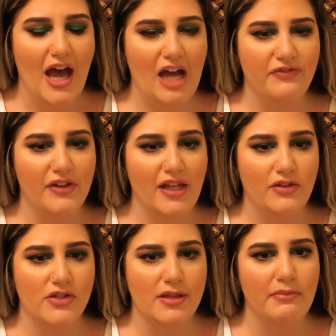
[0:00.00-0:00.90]
I feel like
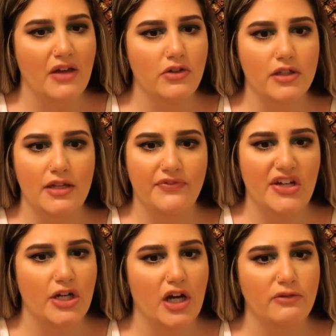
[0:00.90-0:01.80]
there's a motherly
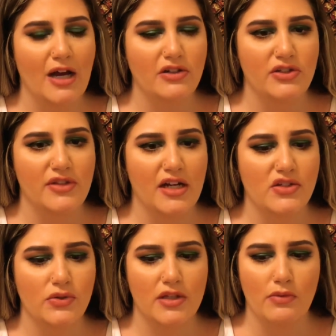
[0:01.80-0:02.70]
figure around you that
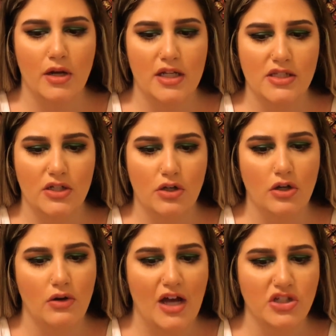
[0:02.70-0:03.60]
is really wanting to
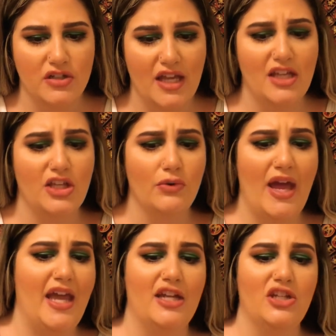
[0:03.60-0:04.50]
congratulate you,
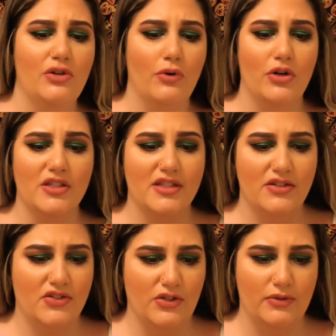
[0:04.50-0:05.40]
aid you, or
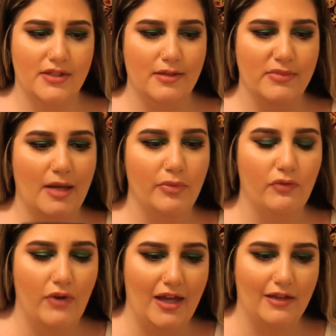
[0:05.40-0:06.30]
assist you in some type
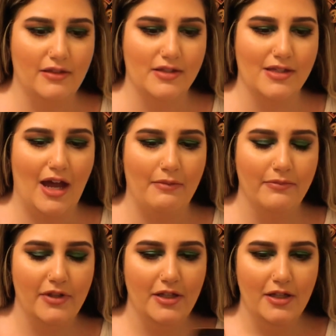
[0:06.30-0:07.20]
of way at this time.
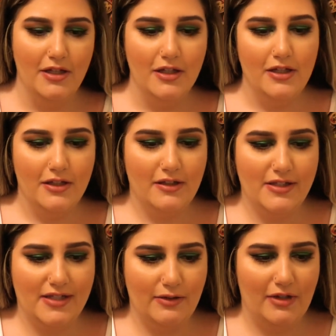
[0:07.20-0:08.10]

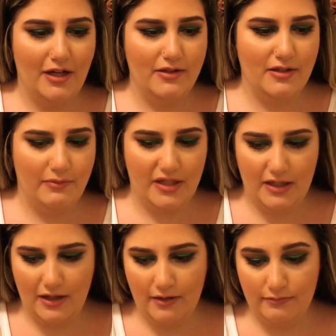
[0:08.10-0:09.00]
Let's see what else I'm
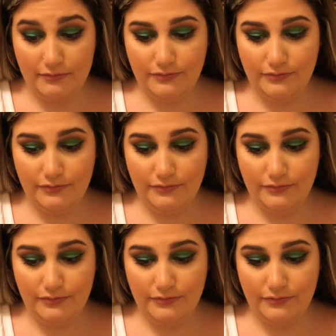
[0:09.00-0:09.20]
picking up.